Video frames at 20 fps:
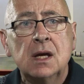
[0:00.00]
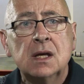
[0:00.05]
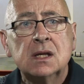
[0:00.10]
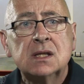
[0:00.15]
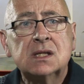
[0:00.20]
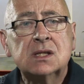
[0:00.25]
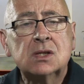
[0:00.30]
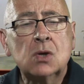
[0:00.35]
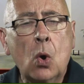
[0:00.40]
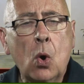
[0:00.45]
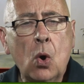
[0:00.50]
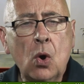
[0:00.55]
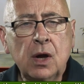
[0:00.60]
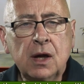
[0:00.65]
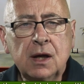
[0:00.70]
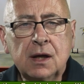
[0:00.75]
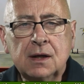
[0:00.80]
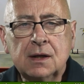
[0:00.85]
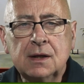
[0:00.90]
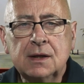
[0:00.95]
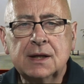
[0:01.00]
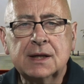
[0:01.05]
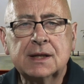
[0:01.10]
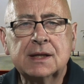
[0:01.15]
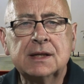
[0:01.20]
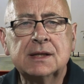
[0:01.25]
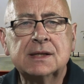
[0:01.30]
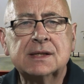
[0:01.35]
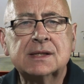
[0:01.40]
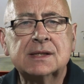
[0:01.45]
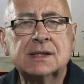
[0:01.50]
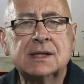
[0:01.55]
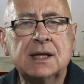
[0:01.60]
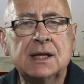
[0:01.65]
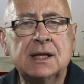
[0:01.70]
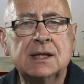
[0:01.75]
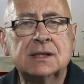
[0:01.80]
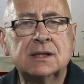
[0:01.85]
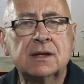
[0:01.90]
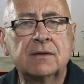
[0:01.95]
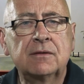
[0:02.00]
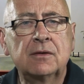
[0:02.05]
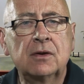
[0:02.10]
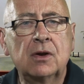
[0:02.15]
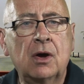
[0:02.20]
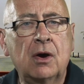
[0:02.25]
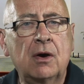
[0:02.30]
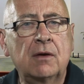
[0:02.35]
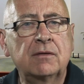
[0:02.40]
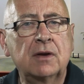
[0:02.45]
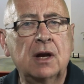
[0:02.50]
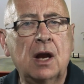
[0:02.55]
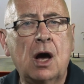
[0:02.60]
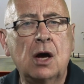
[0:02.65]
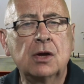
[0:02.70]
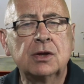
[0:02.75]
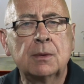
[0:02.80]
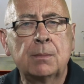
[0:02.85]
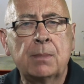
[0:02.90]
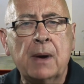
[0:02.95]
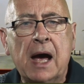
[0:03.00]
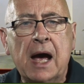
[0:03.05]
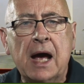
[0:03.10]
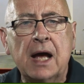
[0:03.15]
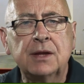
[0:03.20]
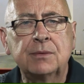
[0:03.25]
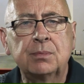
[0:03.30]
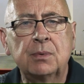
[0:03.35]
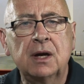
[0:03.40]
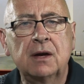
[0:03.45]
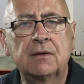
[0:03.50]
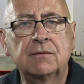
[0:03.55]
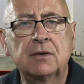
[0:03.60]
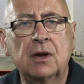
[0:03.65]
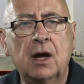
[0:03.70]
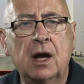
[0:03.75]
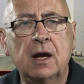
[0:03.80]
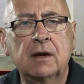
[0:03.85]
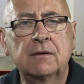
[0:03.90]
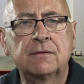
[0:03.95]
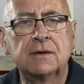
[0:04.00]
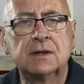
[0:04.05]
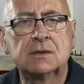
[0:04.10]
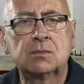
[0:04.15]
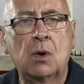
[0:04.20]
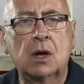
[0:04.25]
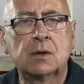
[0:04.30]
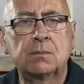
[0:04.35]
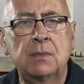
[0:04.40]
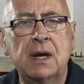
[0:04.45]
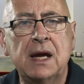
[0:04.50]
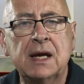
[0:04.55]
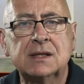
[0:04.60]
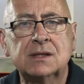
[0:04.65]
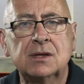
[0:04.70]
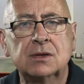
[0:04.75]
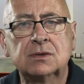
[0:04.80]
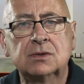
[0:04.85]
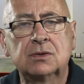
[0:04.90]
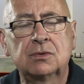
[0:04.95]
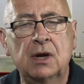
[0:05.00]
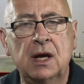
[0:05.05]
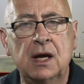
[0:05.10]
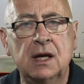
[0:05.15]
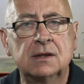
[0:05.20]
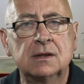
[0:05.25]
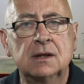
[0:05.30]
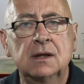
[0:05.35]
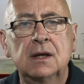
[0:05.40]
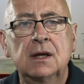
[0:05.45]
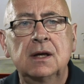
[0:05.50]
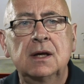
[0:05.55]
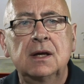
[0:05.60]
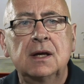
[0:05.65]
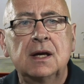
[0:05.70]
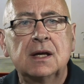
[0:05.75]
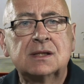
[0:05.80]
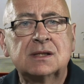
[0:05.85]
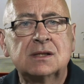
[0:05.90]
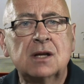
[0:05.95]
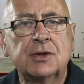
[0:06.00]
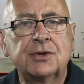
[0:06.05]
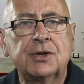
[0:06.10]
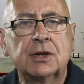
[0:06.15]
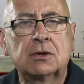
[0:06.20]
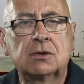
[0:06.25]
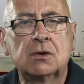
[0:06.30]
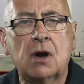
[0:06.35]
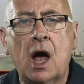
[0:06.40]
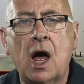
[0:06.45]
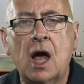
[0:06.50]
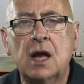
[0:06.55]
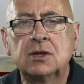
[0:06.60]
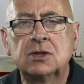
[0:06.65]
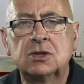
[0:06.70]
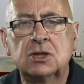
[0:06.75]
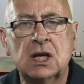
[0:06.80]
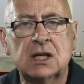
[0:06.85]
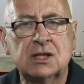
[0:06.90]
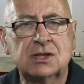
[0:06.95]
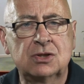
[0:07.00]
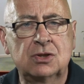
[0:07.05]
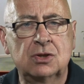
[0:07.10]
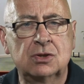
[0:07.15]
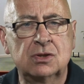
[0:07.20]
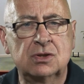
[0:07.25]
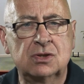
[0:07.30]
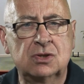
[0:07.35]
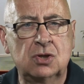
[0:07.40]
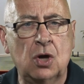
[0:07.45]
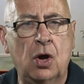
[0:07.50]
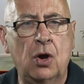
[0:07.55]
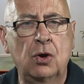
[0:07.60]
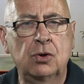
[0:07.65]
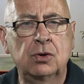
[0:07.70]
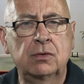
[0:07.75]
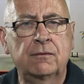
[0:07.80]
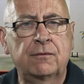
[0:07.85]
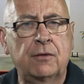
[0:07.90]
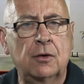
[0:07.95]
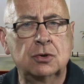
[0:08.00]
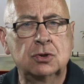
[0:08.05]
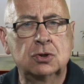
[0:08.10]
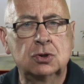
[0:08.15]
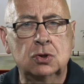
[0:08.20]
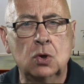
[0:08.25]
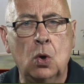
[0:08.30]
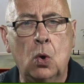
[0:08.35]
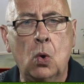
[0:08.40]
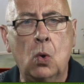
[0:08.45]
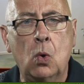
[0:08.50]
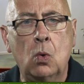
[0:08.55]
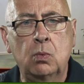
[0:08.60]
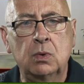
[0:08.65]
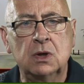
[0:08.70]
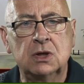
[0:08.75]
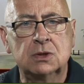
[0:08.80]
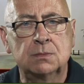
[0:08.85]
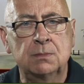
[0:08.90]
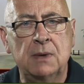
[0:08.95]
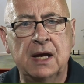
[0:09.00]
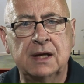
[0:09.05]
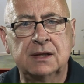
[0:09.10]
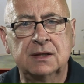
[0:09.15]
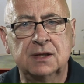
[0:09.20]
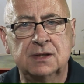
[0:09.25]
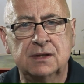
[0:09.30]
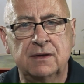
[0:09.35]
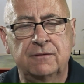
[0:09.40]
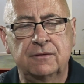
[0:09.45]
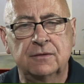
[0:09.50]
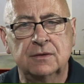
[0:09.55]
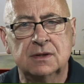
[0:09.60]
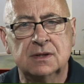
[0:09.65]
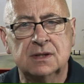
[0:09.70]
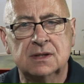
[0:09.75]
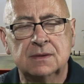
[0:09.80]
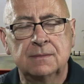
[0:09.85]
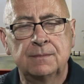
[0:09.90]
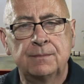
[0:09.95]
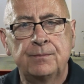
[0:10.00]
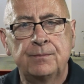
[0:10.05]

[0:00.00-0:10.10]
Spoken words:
Sowing little seeds of love along the pathway of life is what makes us great. It's not the grand gestures done for show which make the difference.